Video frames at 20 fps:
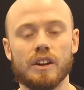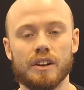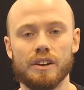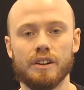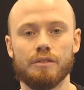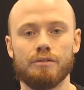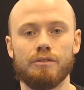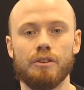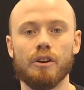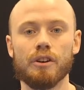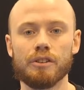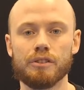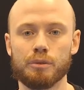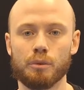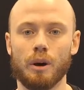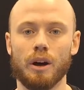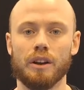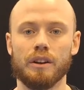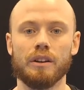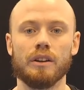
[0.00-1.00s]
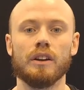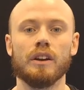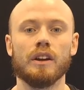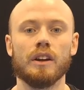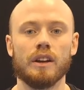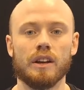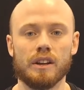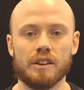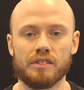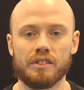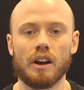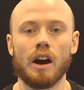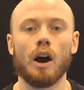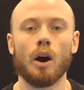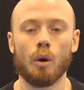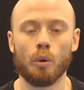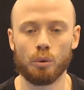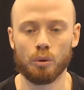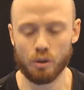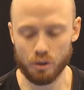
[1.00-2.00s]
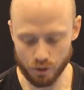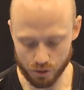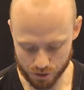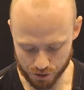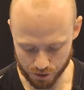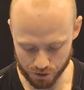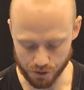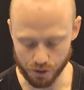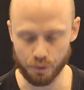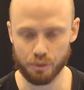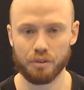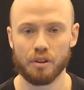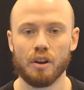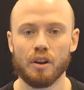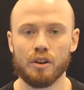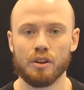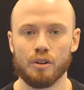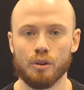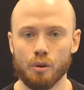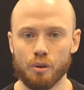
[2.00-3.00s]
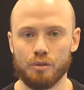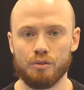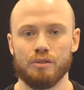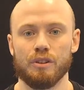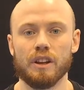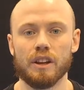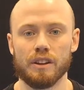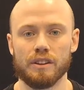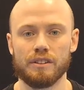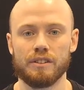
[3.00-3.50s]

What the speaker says: The first one is how you should use your feet.